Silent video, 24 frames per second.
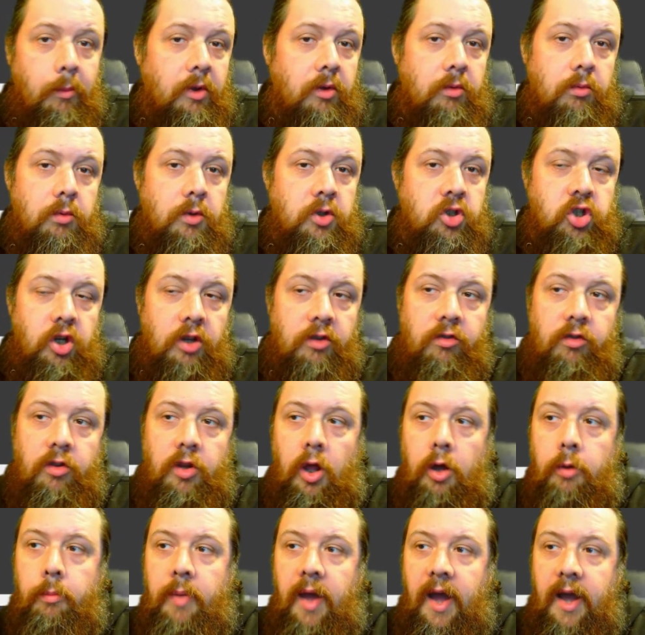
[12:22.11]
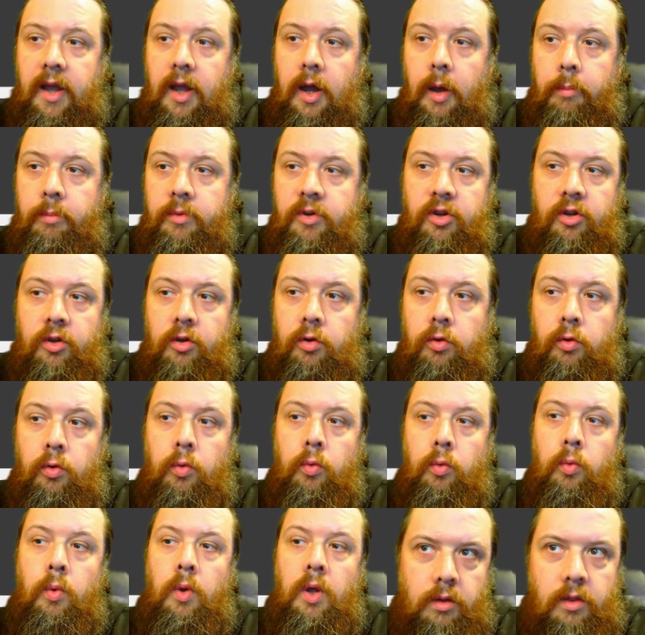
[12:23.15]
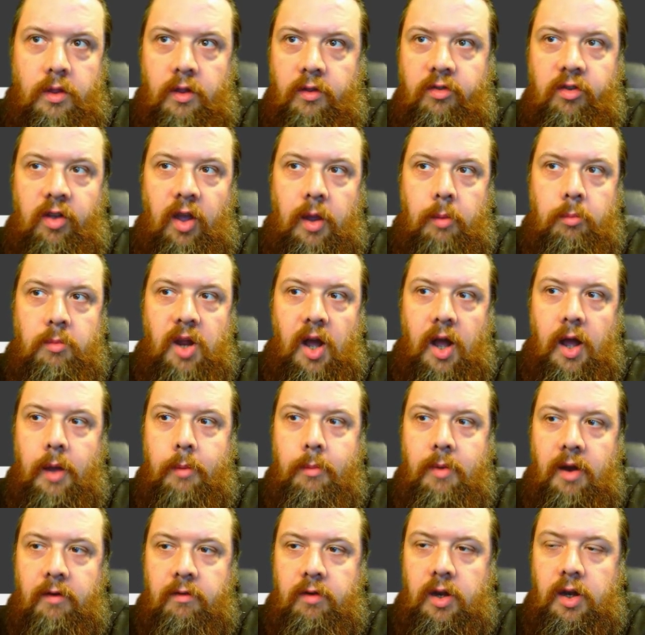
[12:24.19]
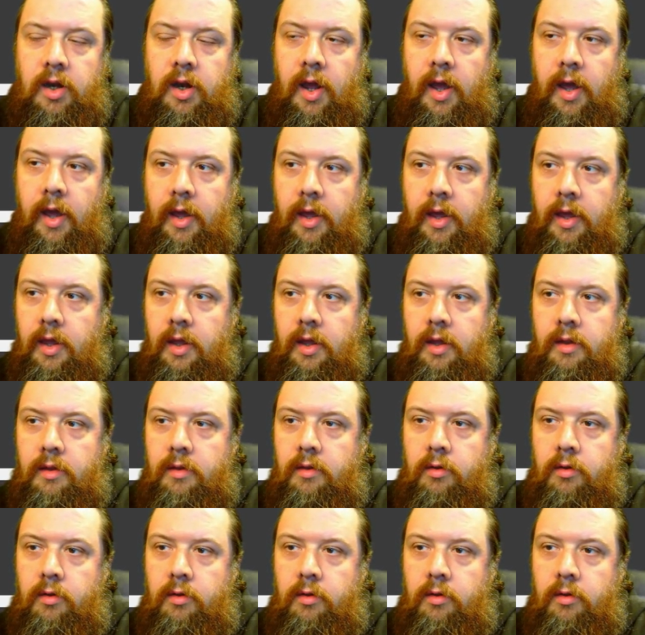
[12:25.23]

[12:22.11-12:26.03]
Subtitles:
it would just load back up to the same time every day.